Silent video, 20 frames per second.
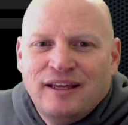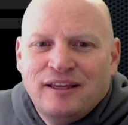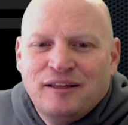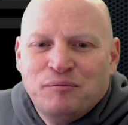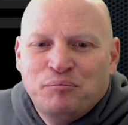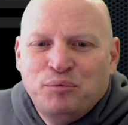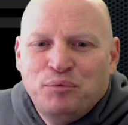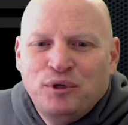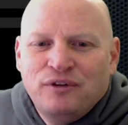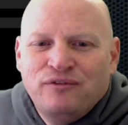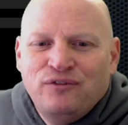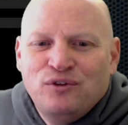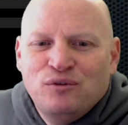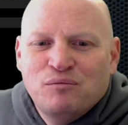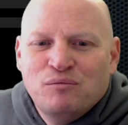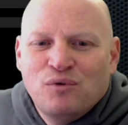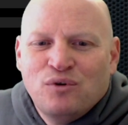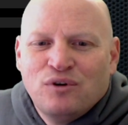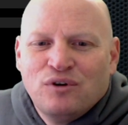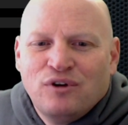and put a
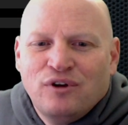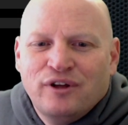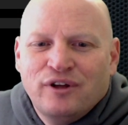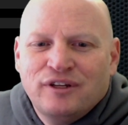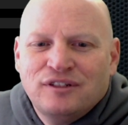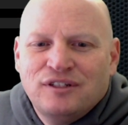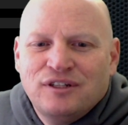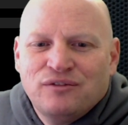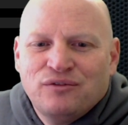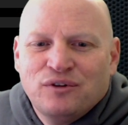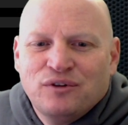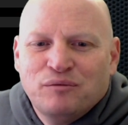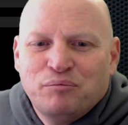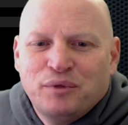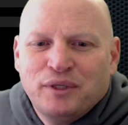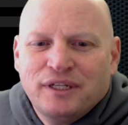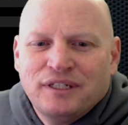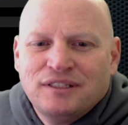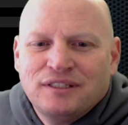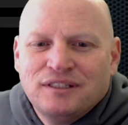few more on
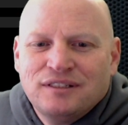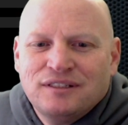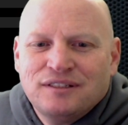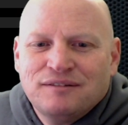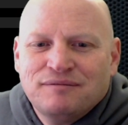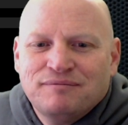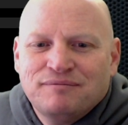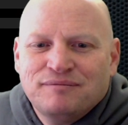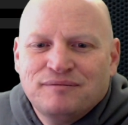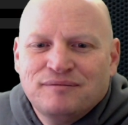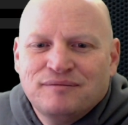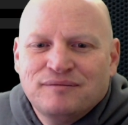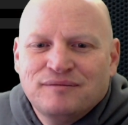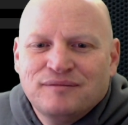different places.